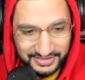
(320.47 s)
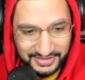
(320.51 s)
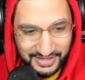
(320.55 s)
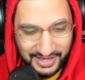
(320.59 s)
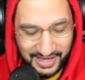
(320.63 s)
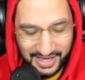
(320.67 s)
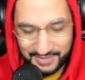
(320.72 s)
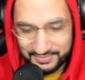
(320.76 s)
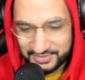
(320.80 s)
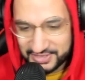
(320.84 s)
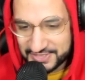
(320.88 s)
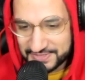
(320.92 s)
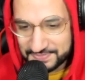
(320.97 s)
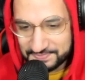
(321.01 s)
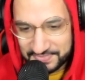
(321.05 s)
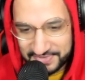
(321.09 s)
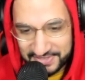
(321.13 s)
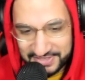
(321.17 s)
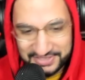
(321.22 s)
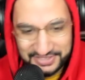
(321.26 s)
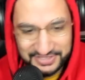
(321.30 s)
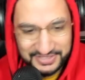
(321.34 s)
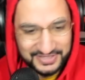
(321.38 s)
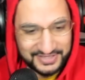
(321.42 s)
I'm
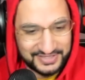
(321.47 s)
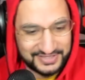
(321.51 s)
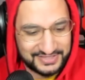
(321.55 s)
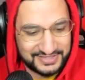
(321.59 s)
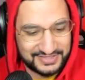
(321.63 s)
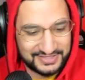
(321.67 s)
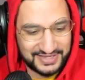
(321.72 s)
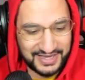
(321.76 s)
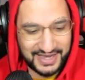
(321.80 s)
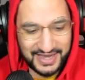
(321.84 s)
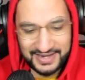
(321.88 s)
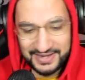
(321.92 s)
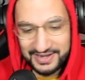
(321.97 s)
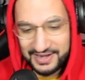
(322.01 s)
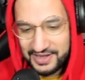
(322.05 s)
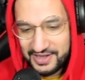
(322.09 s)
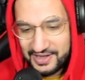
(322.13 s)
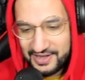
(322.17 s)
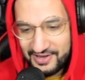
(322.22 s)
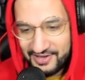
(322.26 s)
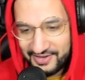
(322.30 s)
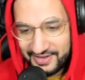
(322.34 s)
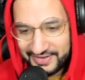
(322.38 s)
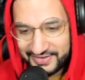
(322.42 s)
speechless. I
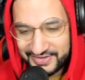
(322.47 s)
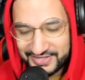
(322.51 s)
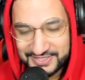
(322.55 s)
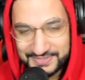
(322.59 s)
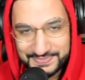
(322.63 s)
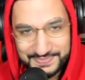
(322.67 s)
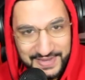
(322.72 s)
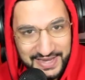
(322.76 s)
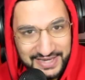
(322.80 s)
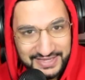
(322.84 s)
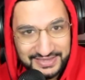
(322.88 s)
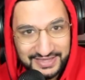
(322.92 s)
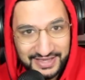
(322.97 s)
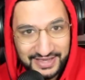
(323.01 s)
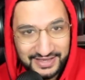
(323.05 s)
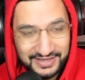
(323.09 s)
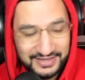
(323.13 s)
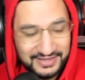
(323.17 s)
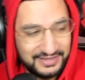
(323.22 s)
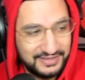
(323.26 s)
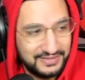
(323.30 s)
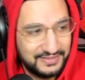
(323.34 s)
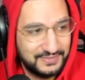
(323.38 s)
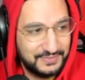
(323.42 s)
did not expect
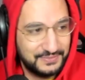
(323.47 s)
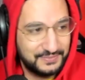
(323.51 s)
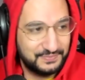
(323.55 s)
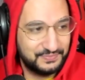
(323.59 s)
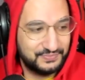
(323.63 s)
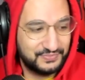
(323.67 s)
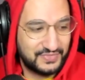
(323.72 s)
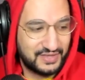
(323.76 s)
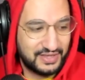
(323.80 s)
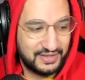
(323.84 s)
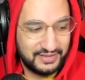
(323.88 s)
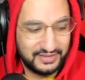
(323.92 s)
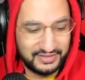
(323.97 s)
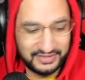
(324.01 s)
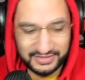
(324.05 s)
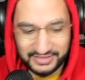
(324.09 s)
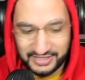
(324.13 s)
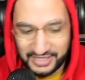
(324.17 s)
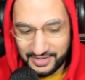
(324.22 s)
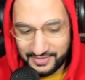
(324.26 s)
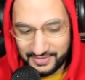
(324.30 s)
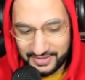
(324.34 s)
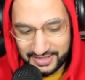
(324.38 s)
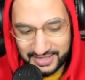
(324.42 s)
that.
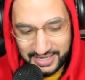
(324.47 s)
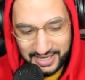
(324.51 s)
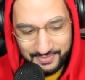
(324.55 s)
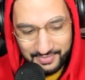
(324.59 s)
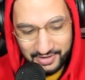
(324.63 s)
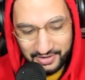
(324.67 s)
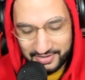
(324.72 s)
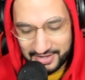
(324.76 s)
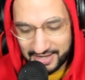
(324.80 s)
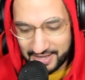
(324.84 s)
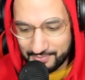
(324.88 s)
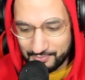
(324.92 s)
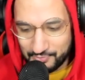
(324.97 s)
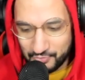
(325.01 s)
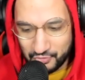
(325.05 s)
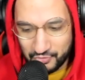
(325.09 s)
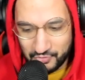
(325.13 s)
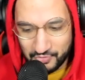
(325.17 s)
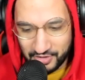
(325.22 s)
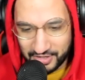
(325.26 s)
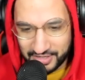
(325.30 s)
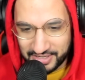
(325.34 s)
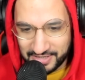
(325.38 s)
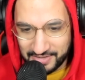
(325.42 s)
Came out with that
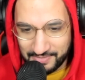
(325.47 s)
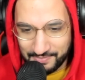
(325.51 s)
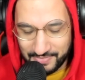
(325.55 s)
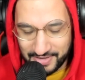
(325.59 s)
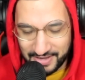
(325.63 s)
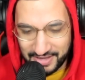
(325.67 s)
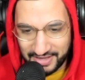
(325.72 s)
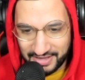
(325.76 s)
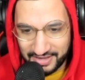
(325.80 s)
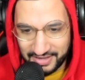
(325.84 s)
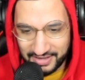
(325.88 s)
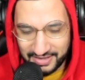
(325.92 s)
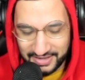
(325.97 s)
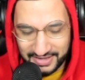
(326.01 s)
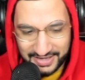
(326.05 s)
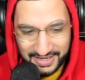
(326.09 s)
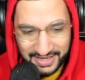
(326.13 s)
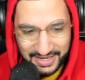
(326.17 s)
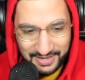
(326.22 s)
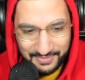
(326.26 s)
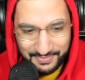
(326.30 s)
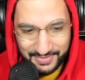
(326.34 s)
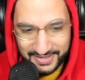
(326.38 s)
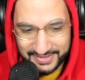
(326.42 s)
moonwalking uh,
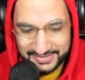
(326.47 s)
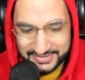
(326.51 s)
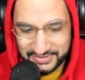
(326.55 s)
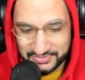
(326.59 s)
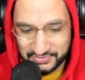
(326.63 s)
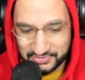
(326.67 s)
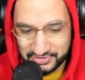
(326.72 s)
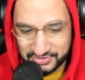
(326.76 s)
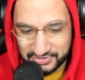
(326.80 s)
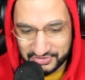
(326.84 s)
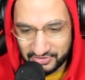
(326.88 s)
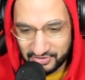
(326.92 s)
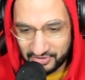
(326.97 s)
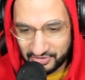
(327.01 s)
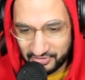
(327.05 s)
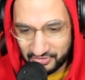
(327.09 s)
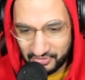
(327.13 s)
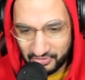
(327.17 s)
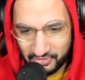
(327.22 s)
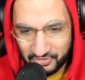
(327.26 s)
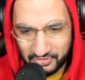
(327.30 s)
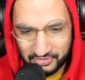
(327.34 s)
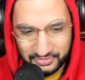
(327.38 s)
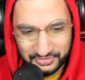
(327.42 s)
Calabasas, which is gone
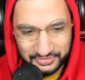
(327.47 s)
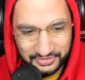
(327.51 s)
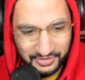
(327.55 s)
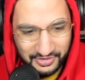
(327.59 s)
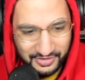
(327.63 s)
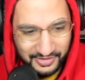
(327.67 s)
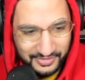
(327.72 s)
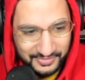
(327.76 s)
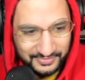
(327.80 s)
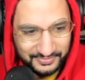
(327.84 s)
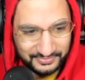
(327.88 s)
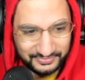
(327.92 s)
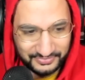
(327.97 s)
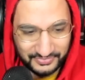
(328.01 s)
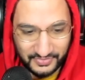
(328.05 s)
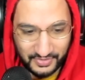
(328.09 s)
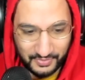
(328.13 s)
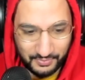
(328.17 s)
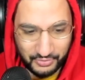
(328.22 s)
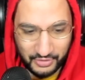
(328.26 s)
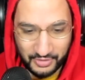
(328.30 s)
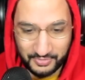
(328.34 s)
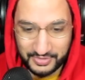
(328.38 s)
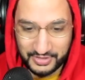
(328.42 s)
gold or
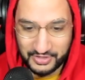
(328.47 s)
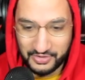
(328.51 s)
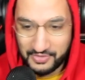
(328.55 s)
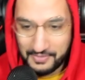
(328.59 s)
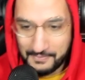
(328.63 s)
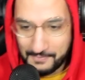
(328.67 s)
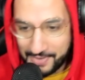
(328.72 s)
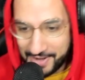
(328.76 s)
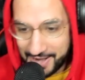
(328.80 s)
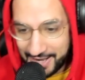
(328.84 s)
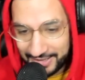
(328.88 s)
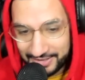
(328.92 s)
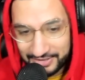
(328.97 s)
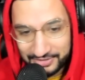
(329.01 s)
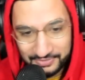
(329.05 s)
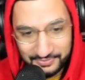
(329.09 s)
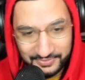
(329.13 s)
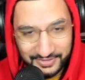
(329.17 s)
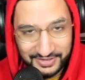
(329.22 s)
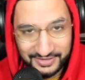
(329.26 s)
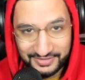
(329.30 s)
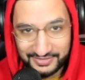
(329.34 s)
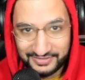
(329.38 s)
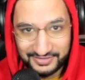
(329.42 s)
probably going
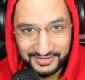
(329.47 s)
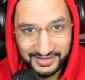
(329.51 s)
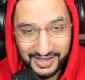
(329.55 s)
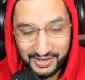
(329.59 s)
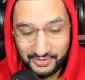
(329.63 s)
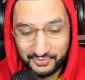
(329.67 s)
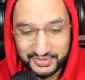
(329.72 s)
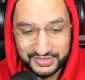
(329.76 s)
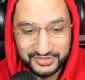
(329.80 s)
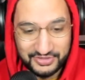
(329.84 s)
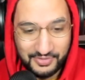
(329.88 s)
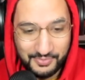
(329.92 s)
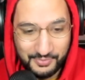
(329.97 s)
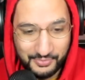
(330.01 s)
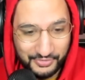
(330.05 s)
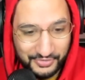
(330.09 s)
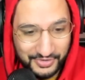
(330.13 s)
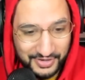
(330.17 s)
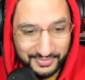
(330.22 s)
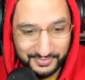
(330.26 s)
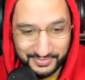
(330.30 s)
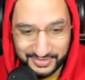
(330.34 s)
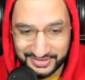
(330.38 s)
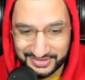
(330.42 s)
platinum, and that was on
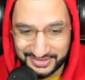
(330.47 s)
point.